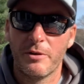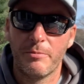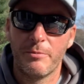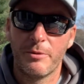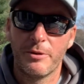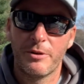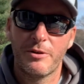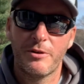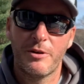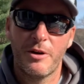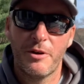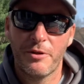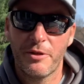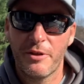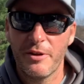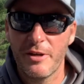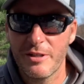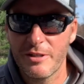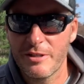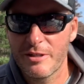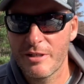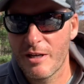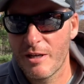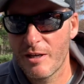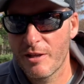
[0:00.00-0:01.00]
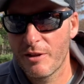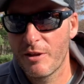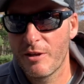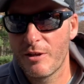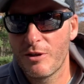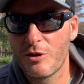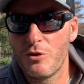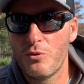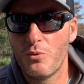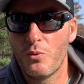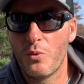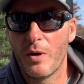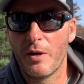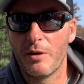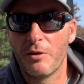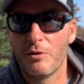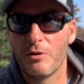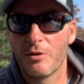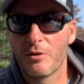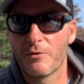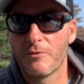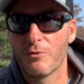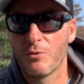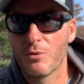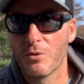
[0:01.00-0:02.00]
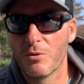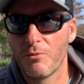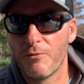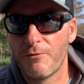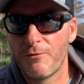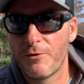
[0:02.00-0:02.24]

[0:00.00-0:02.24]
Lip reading: but there are things that I think you want to look for.